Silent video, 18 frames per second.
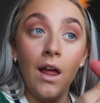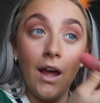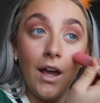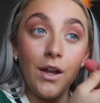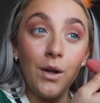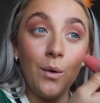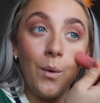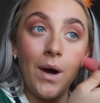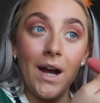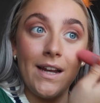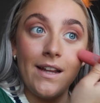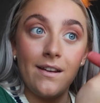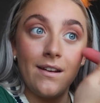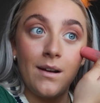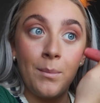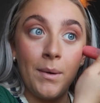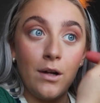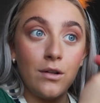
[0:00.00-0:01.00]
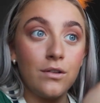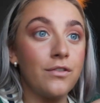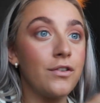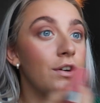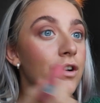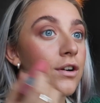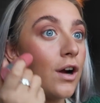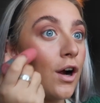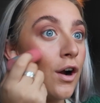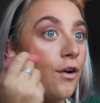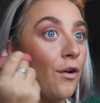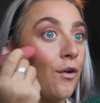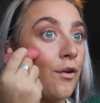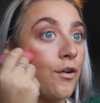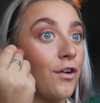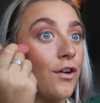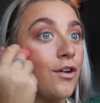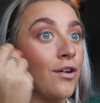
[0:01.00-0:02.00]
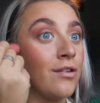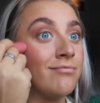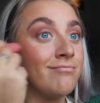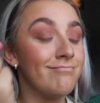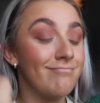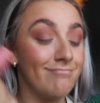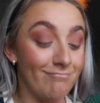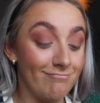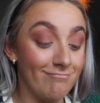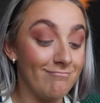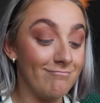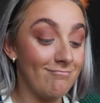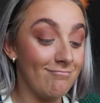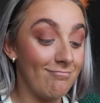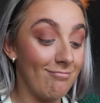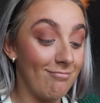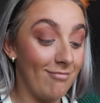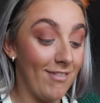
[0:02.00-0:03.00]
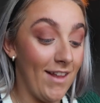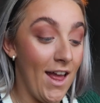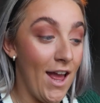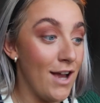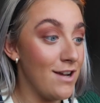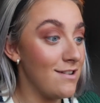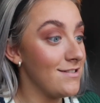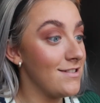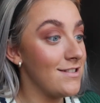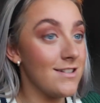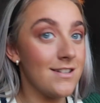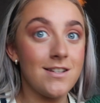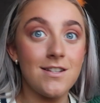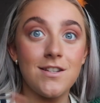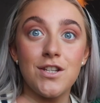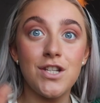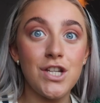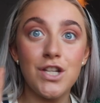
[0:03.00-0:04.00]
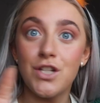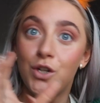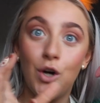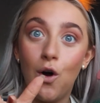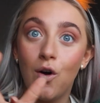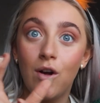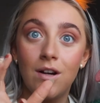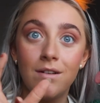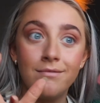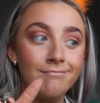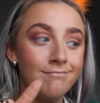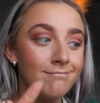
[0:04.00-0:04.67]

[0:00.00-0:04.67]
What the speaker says: you know, I needed a belt for, are now just snug.